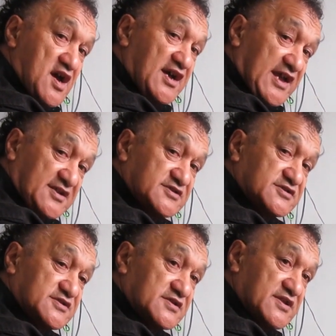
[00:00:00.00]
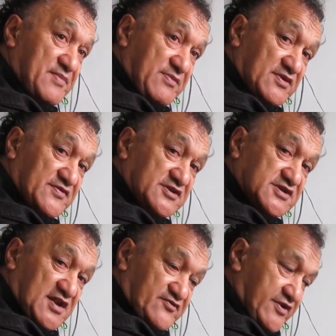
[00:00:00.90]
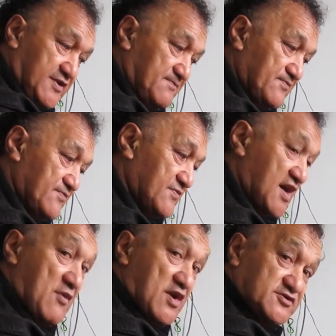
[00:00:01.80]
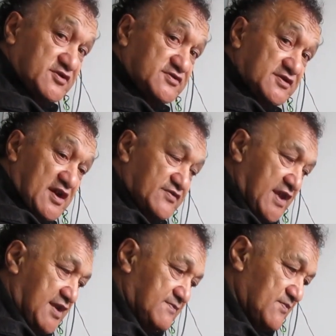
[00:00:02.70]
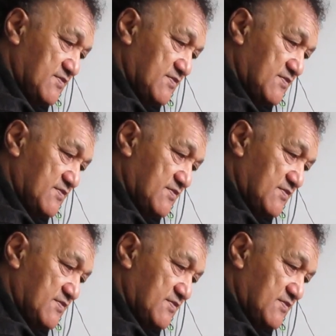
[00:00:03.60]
against the people of this country. I want you to know that.